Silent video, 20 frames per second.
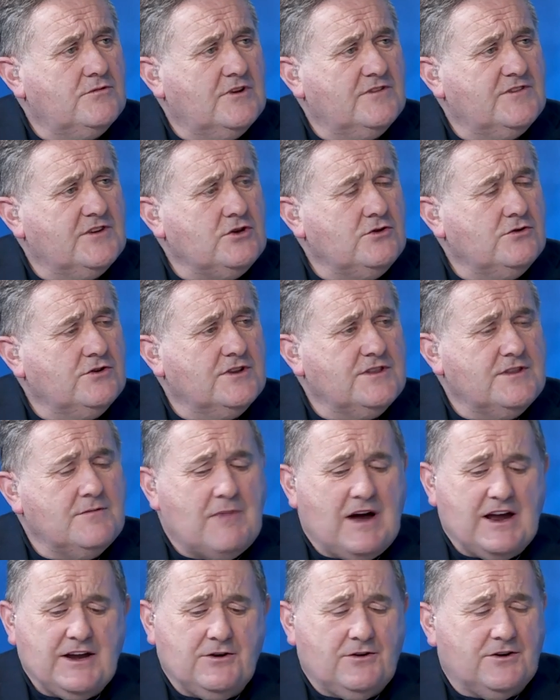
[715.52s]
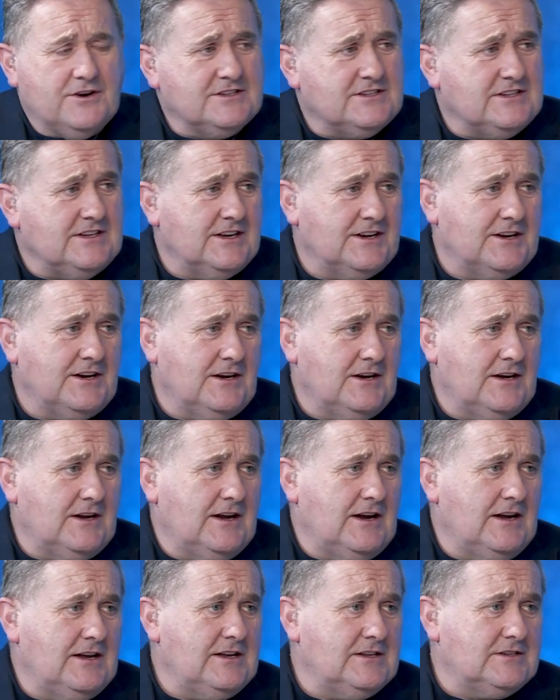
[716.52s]
Roughie, yep. You're in the minority here, and
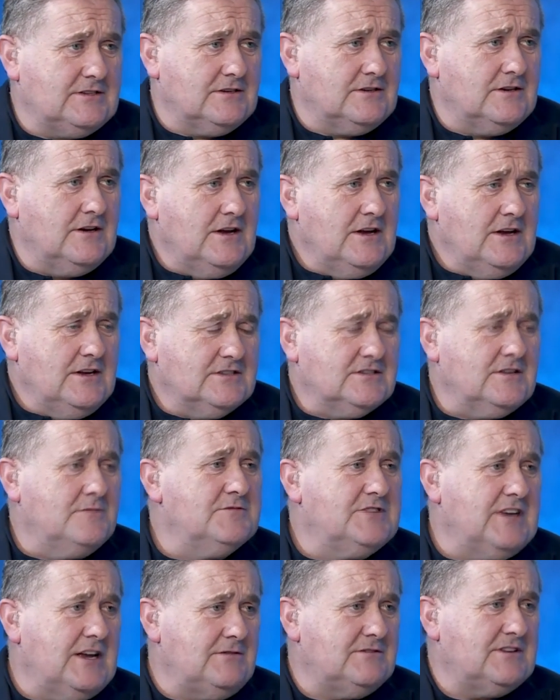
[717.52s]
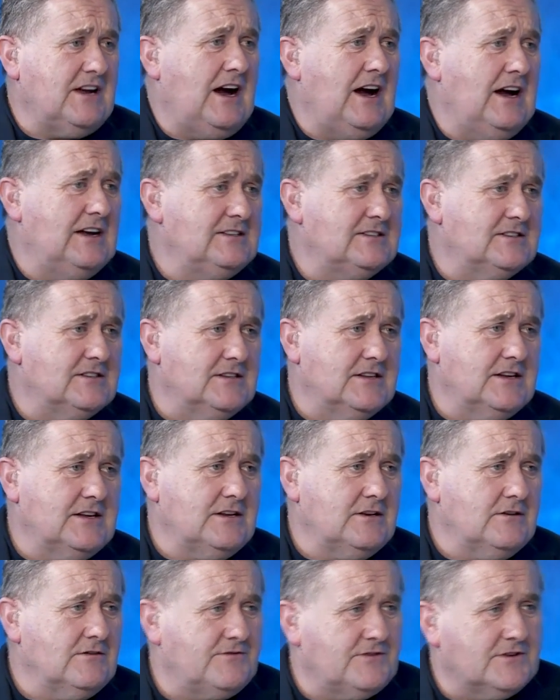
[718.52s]
I hate to sometimes
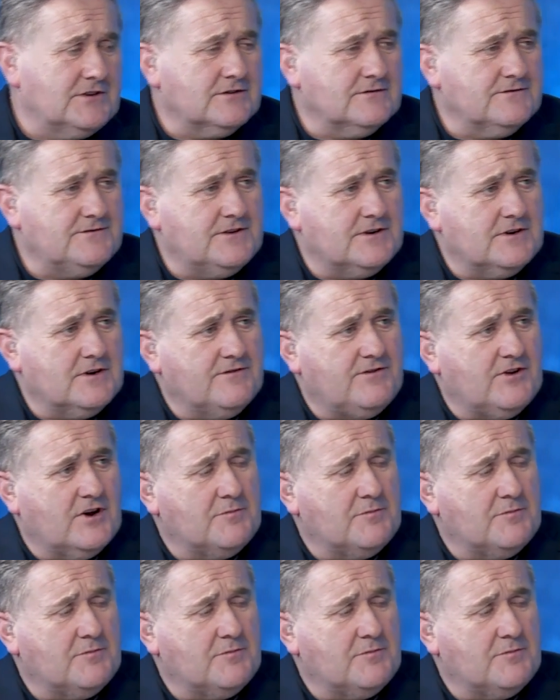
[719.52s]
isolate you for